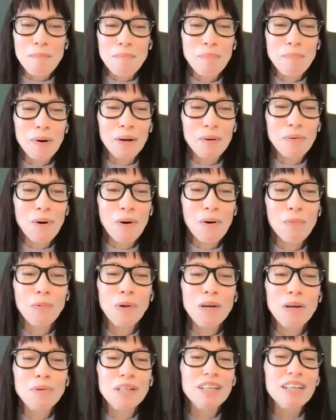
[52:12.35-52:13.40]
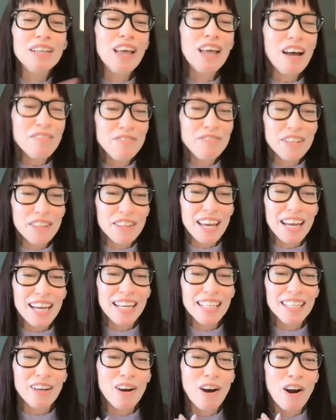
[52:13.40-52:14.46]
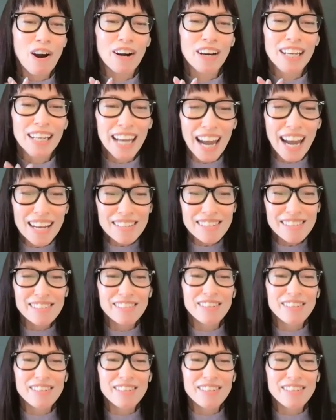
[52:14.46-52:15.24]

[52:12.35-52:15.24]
But we would love to thank our guest,